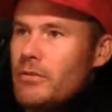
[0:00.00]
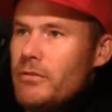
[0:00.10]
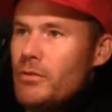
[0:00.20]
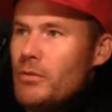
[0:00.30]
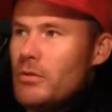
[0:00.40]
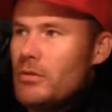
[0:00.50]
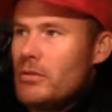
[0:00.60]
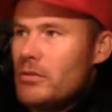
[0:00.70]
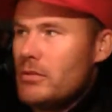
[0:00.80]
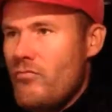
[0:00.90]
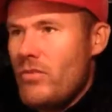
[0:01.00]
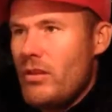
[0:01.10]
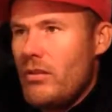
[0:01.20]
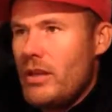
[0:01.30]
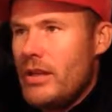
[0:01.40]
a 4.
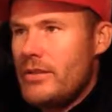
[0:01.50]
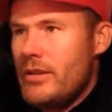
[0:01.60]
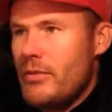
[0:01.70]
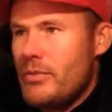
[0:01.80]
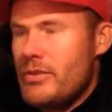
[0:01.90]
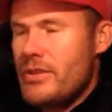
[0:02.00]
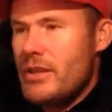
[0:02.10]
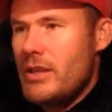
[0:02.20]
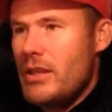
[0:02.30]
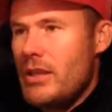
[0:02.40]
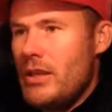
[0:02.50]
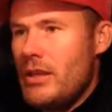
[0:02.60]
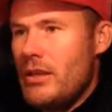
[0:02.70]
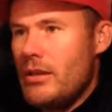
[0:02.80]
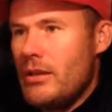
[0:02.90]
Next up was the